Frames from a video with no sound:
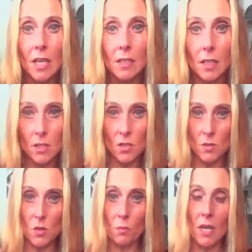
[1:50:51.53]
That is
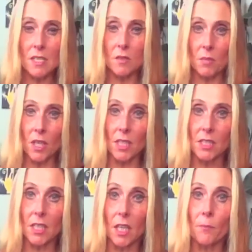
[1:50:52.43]
also a
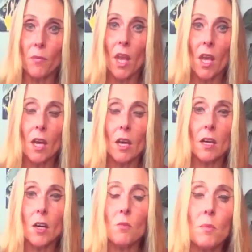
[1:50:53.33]
possibility.
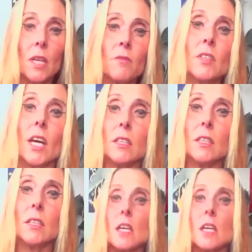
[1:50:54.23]
But if that is